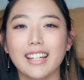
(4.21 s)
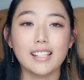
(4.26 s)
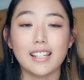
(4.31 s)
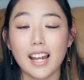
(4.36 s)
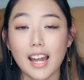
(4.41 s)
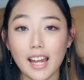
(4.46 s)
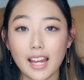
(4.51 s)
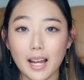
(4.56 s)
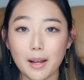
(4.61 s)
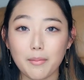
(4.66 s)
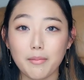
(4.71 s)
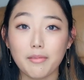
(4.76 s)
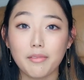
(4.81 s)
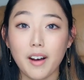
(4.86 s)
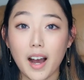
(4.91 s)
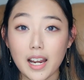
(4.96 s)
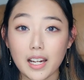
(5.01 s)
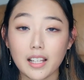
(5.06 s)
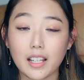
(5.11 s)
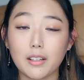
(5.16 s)
Today I'm
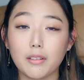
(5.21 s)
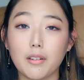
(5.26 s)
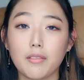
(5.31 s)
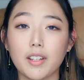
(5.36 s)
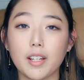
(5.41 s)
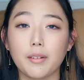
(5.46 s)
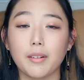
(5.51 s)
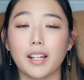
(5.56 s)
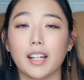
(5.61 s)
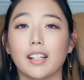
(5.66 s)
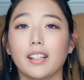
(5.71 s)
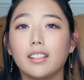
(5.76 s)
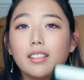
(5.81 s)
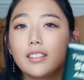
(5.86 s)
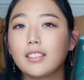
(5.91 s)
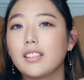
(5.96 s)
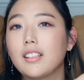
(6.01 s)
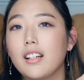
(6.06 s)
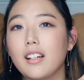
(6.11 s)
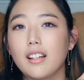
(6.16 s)
finally reviewing
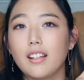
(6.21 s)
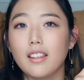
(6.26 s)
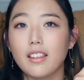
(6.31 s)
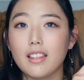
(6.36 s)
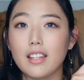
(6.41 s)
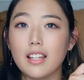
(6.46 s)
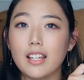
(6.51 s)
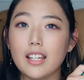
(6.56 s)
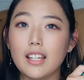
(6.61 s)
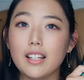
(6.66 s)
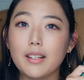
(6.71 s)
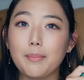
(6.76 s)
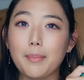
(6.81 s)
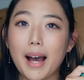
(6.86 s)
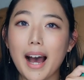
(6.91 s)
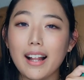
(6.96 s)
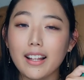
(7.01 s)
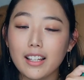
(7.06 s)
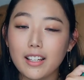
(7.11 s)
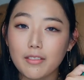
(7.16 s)
The
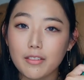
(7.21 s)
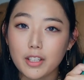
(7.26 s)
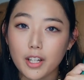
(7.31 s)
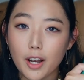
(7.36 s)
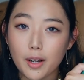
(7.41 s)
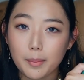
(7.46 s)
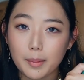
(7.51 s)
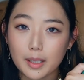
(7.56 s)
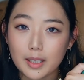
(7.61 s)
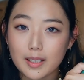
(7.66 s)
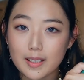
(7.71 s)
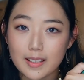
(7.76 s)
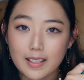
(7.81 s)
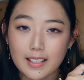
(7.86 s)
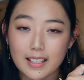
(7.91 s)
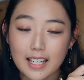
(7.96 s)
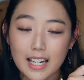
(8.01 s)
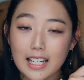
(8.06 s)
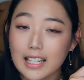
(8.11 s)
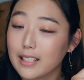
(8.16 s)
Ballad of Songbirds and
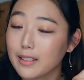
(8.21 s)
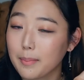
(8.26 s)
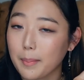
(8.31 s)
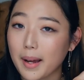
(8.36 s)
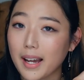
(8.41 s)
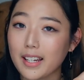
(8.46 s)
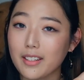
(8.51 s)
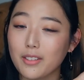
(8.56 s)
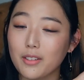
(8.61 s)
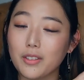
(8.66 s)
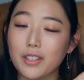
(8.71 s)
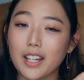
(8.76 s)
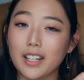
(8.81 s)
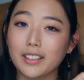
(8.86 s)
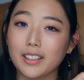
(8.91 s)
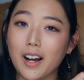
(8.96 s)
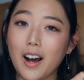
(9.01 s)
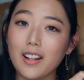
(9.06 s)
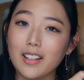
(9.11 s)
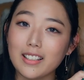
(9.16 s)
Snakes by Suzanne
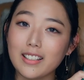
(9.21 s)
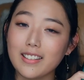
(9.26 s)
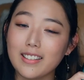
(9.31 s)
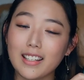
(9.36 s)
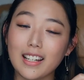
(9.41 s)
Collins.